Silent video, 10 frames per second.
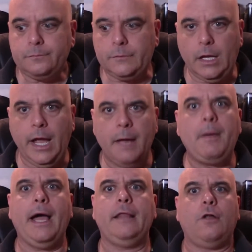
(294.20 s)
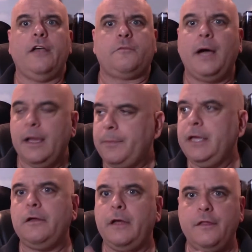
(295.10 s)
and I lost my
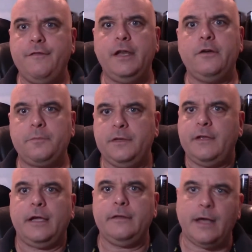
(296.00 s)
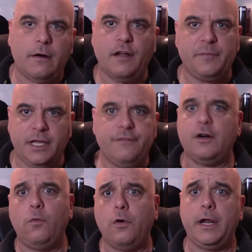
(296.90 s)
appeal, and the video has been taken down, and I've been given
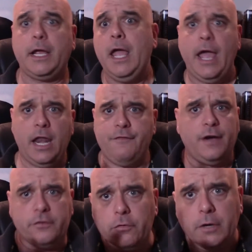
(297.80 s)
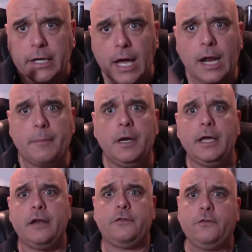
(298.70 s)
a warning, and if I do it again, I'm going to
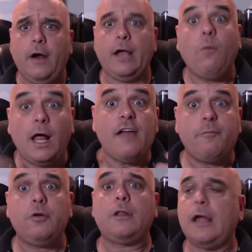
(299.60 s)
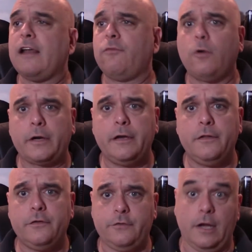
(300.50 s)
get a strike. Well, I've put a lot of work into
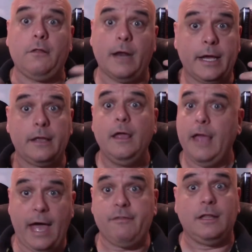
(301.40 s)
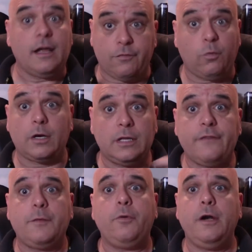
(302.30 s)
this channel, and I have a lot of work
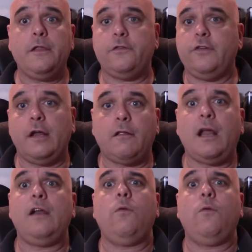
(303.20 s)
left to put into this channel, and I don't